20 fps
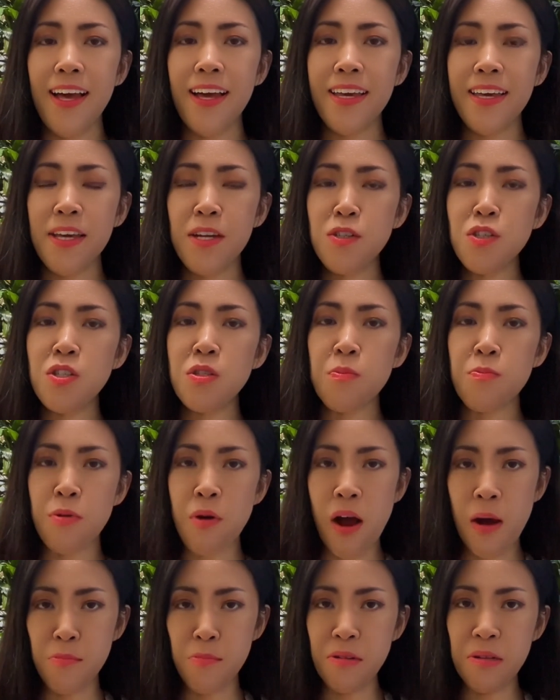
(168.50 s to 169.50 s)
Here's the
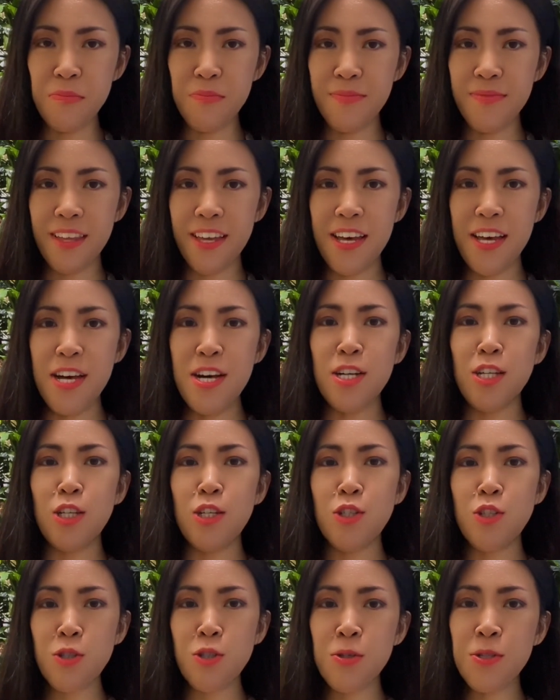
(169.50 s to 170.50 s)
problem.
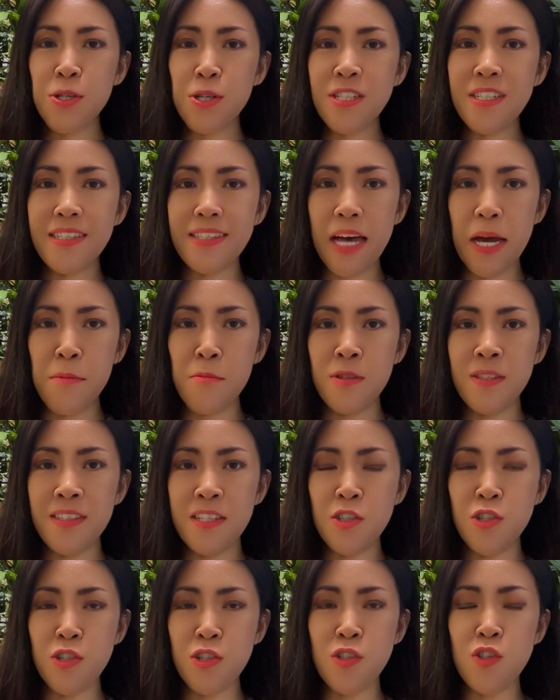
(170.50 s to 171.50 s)
Junior design
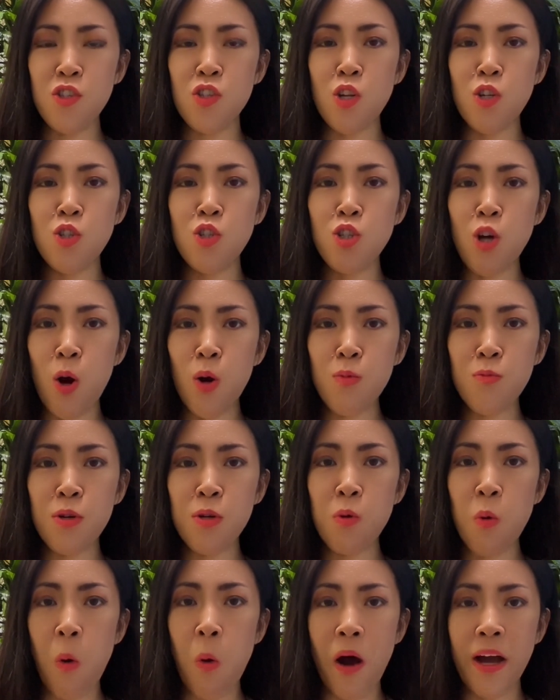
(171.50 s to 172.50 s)
positions don't
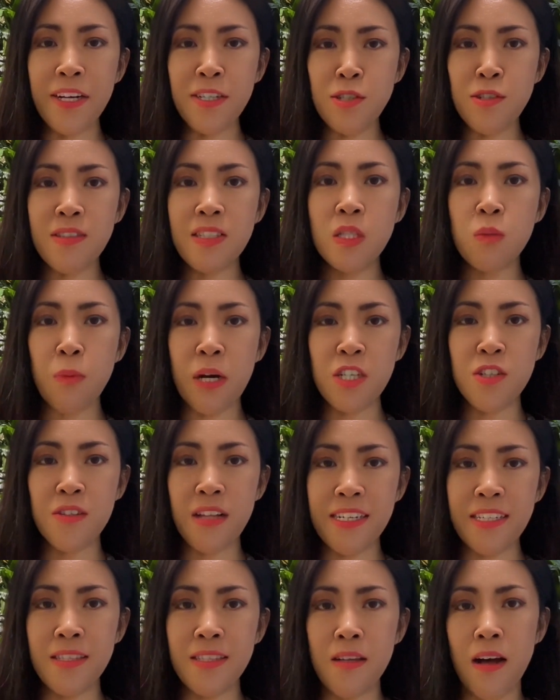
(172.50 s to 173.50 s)
require
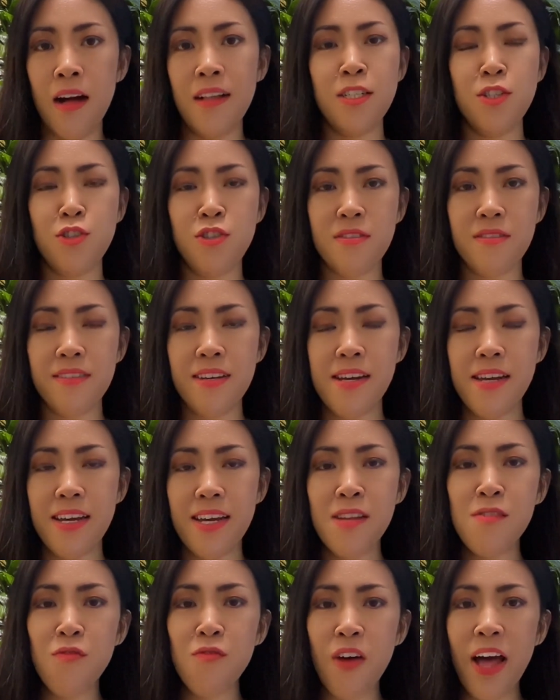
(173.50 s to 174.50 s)
specialized knowledge.
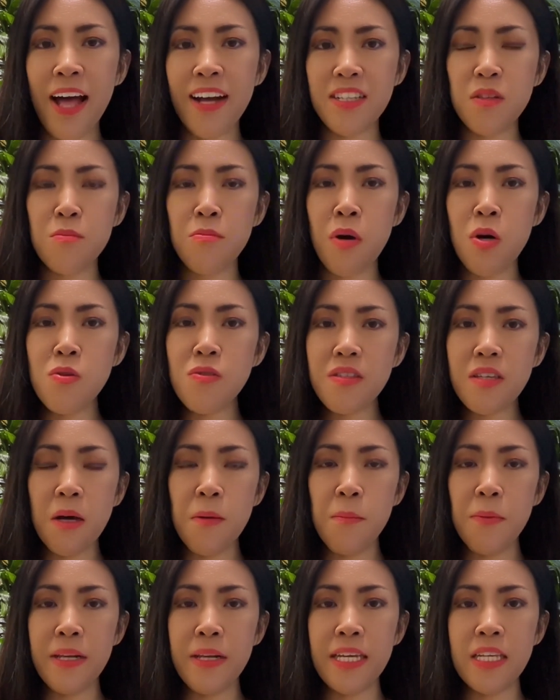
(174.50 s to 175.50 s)
In fact, most
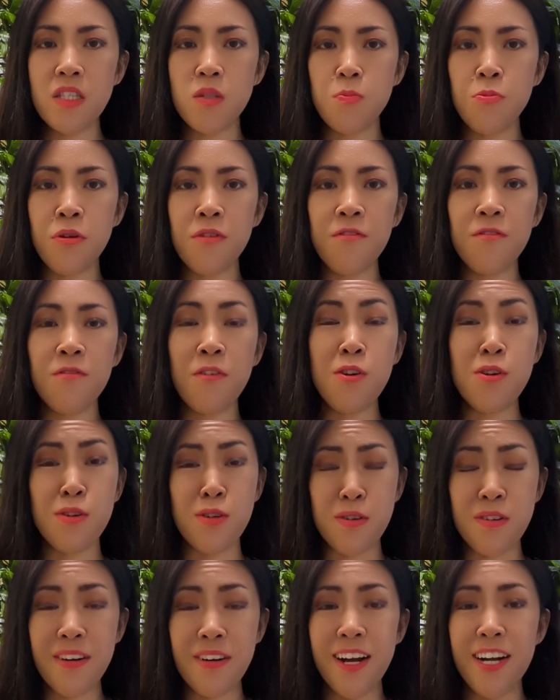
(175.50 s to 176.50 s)
companies
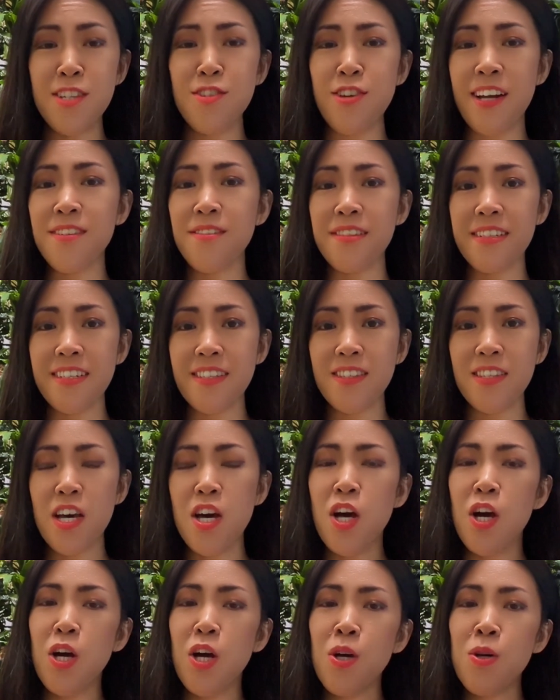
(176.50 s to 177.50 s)
prefer a generalist
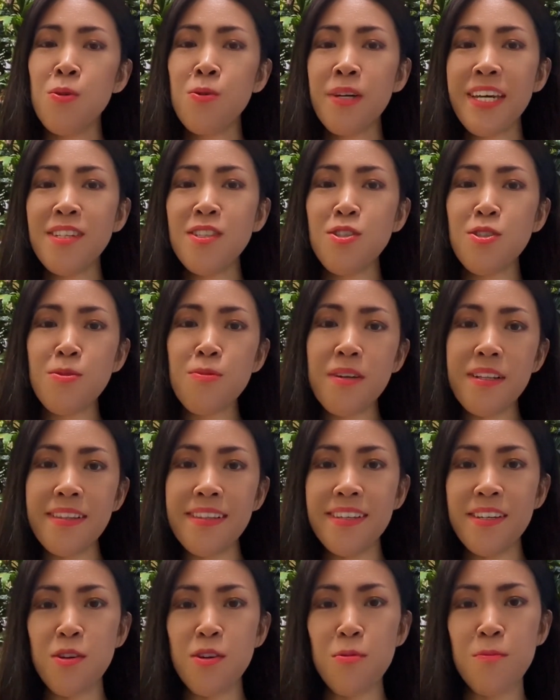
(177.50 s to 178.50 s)
who can do a
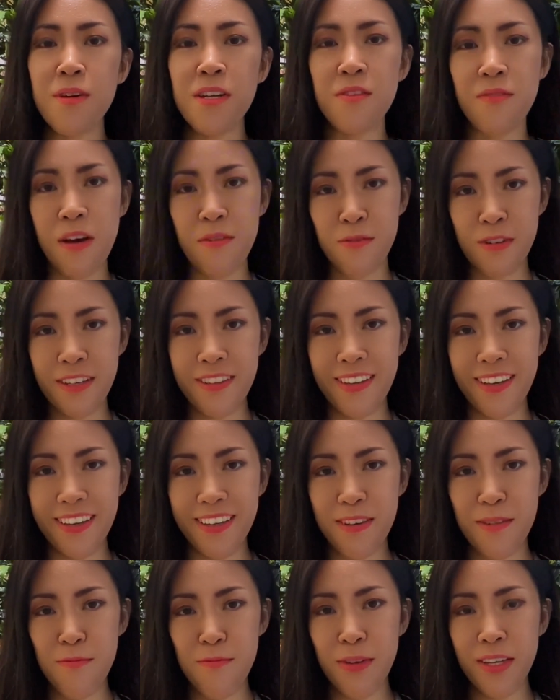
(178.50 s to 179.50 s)
little bit of
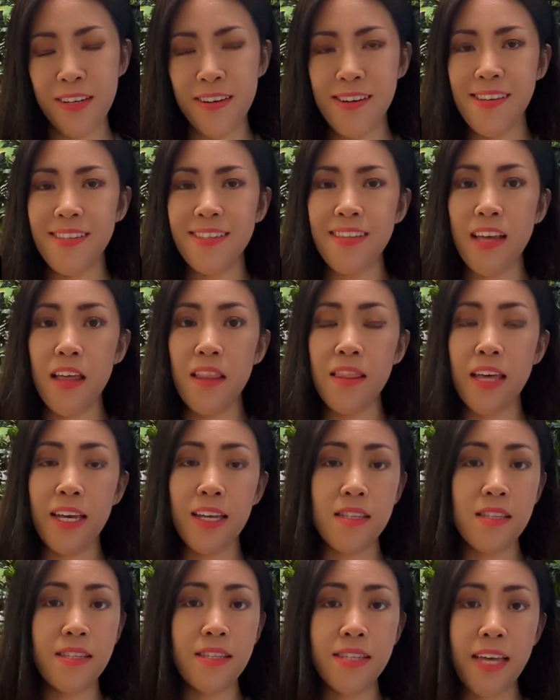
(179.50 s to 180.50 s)
everything because they
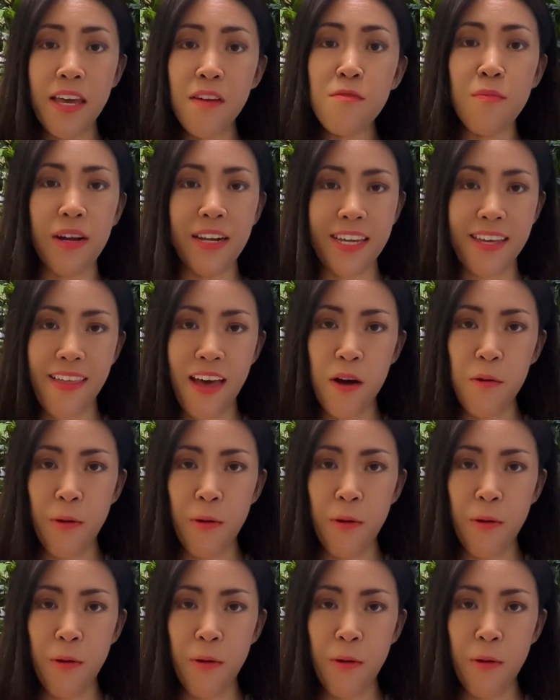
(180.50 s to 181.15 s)
can save money that